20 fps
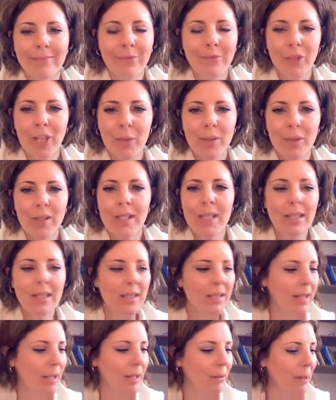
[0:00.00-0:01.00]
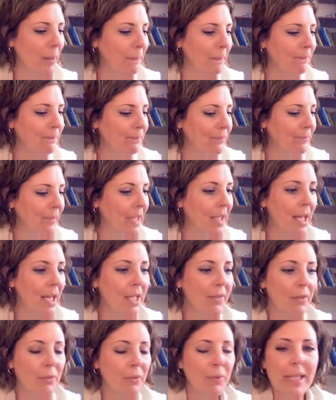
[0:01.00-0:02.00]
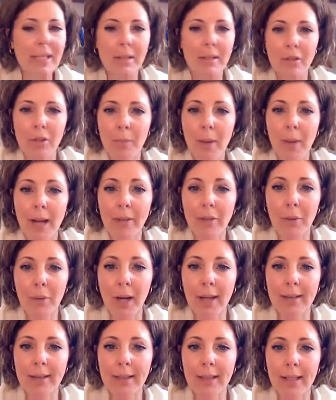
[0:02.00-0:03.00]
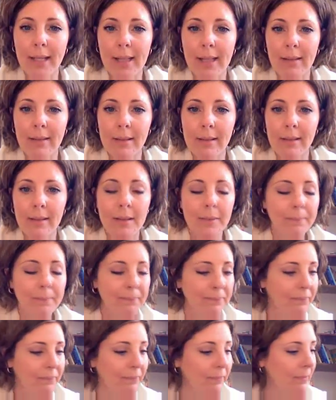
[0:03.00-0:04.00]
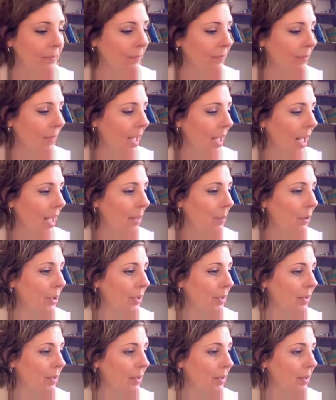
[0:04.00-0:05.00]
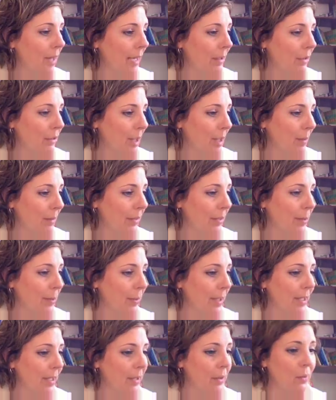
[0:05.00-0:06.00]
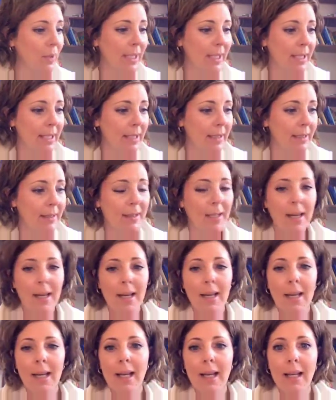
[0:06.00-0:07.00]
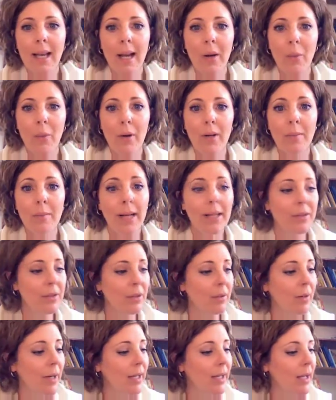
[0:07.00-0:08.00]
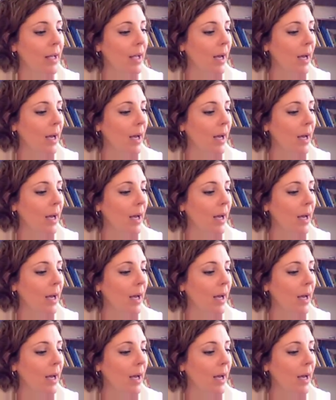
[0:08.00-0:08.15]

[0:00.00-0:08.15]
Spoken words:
frequencies, etc. A lot of different reasons you might do content analysis, and the book does a nice job of explaining what it is and how one might do it.